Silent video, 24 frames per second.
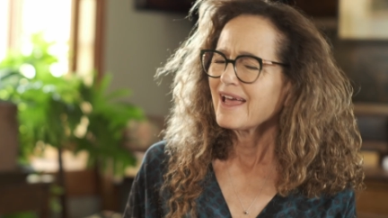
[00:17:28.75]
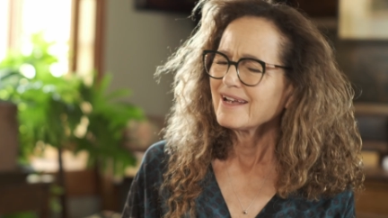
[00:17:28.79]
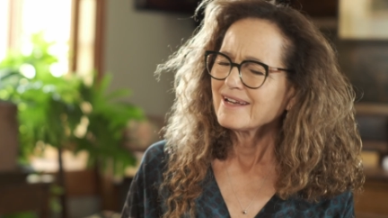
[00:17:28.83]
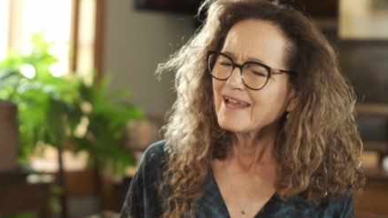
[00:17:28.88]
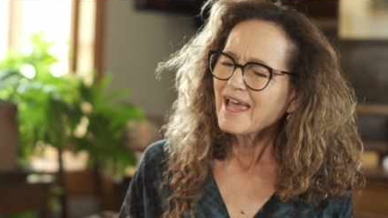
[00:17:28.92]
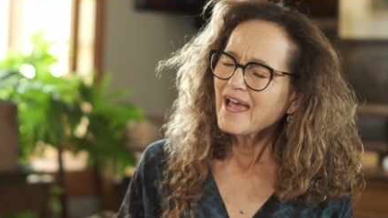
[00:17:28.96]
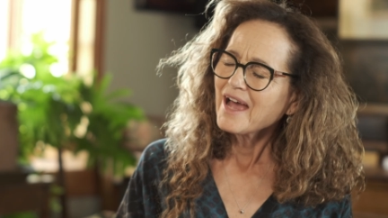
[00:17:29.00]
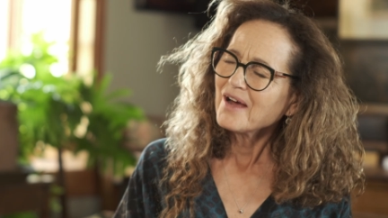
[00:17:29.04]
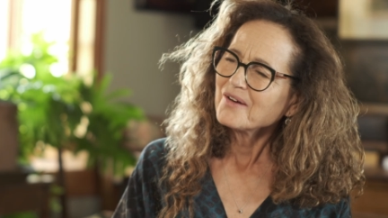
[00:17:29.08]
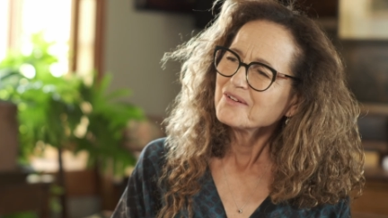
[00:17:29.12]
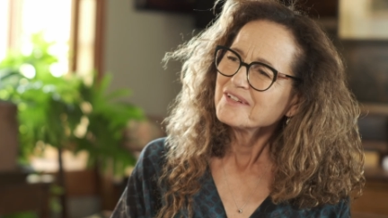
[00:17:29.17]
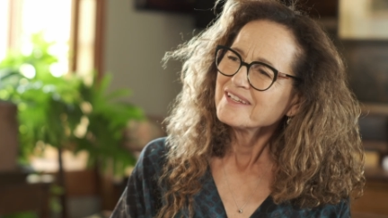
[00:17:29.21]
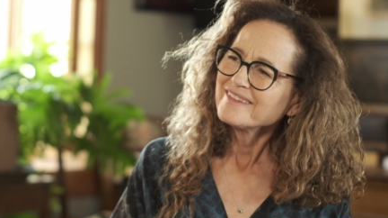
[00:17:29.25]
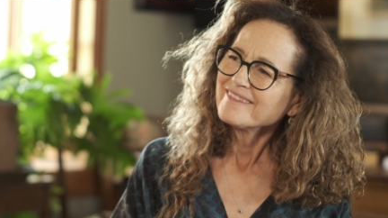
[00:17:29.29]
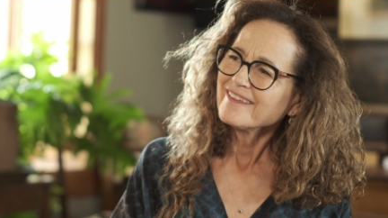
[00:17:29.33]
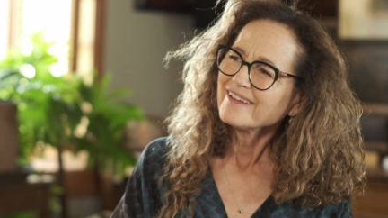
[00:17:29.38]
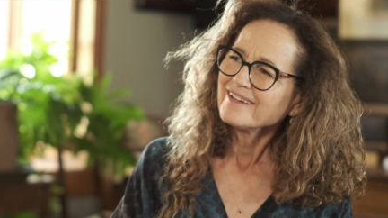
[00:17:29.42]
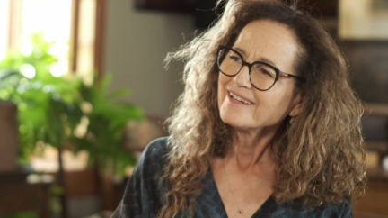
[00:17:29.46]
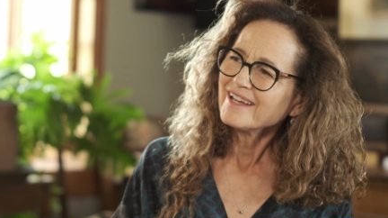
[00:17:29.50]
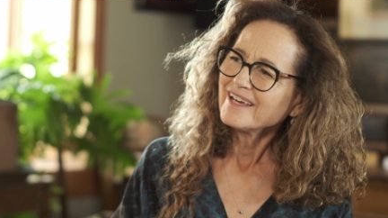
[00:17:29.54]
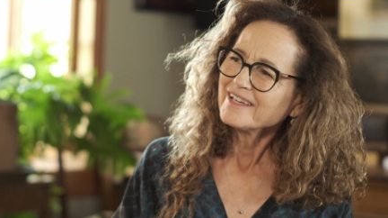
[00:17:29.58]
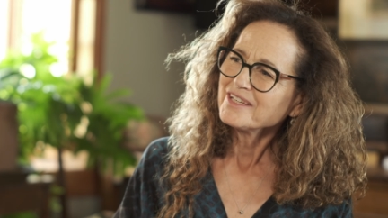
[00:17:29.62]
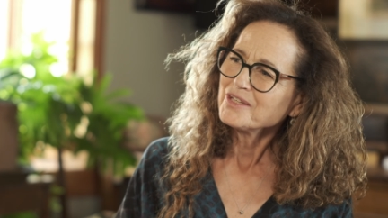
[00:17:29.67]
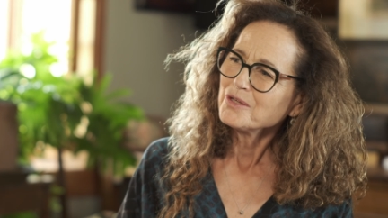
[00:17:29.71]
And how did they
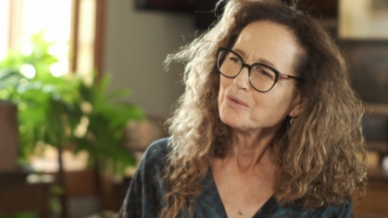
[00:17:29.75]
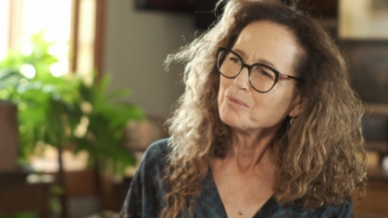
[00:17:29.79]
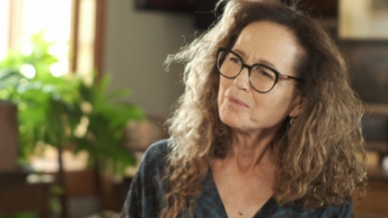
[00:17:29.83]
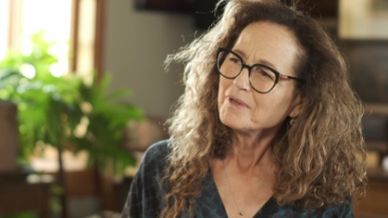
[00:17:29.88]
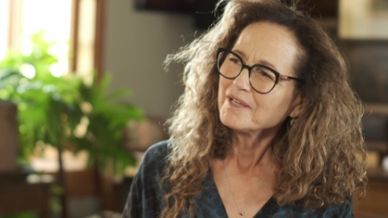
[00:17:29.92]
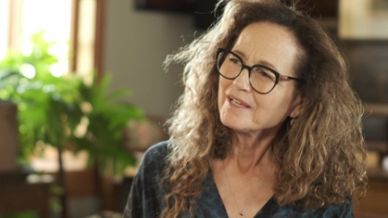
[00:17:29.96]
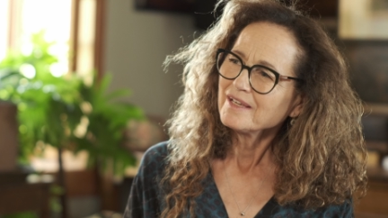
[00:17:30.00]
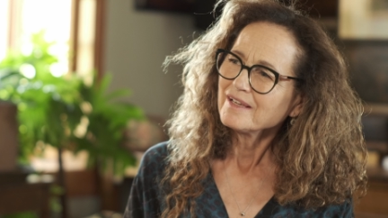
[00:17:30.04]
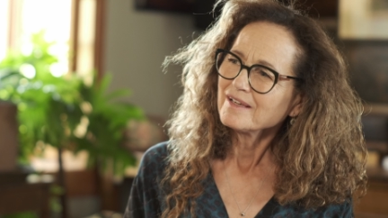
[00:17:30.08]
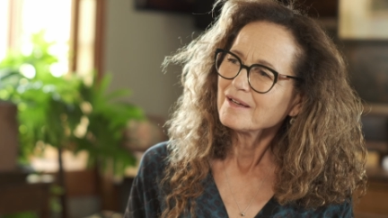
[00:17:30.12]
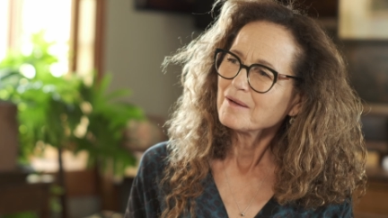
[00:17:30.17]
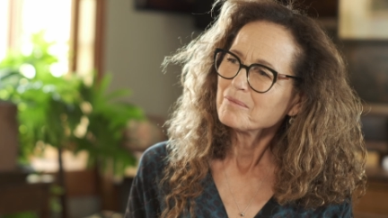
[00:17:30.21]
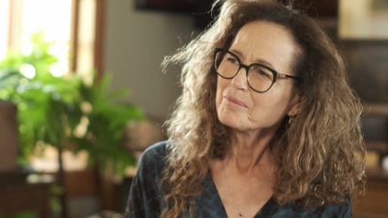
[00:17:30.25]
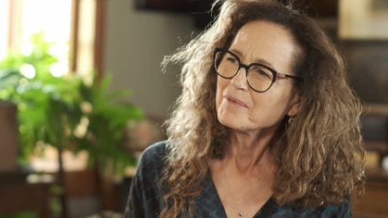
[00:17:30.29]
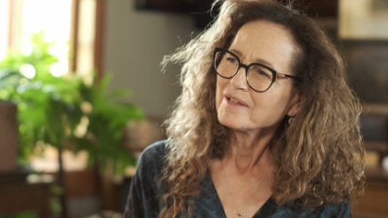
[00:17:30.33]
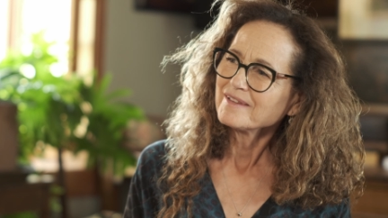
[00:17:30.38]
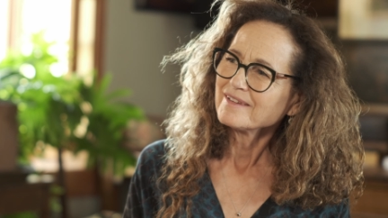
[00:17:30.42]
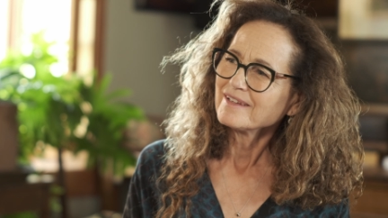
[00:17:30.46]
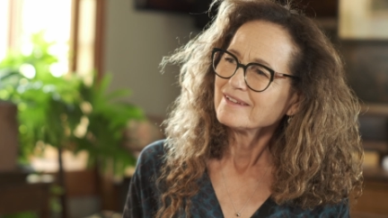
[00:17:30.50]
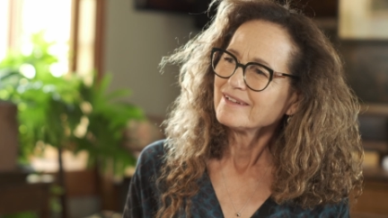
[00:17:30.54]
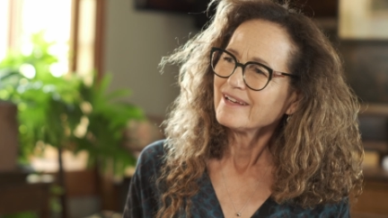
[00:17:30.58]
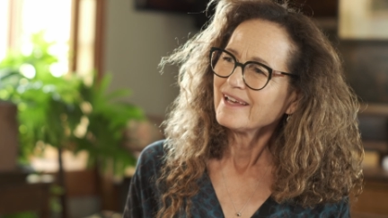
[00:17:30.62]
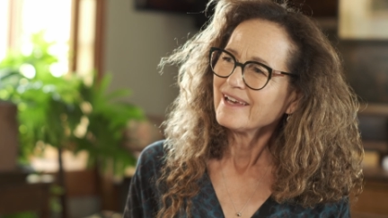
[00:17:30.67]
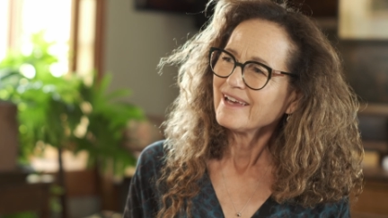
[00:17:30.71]
like you being up on
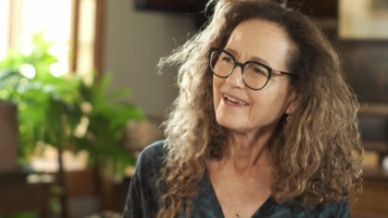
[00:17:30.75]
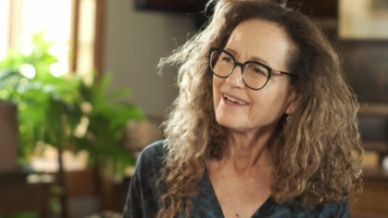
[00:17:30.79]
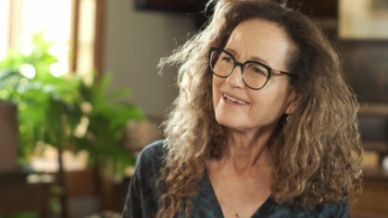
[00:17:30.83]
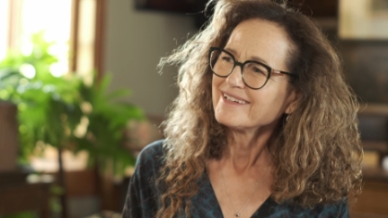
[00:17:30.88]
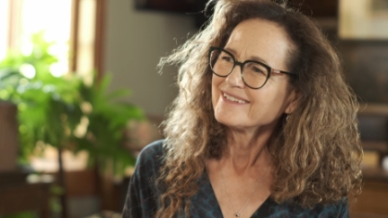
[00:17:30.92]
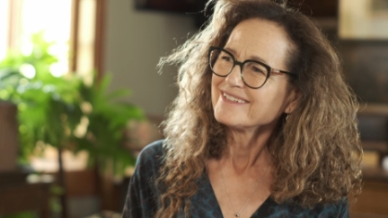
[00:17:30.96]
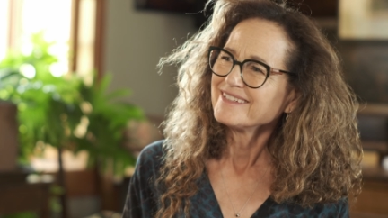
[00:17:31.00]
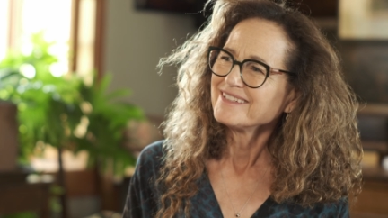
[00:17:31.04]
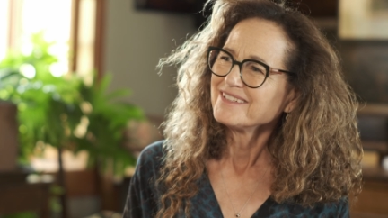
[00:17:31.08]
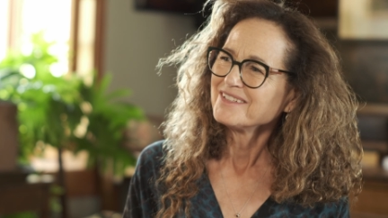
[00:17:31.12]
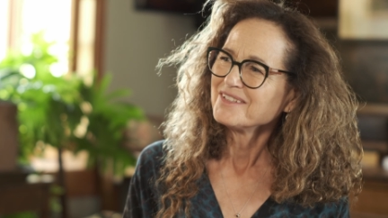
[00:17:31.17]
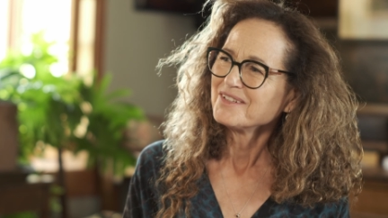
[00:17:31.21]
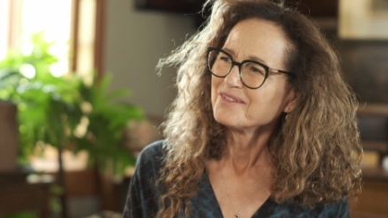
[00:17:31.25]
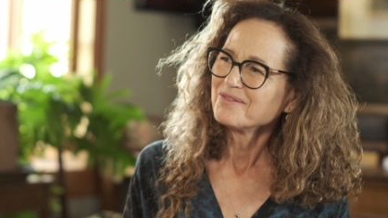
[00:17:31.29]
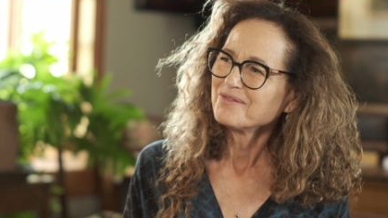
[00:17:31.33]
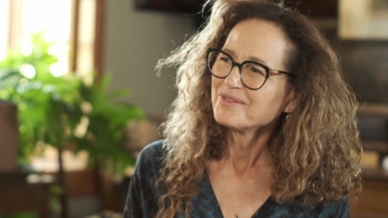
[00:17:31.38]
the land and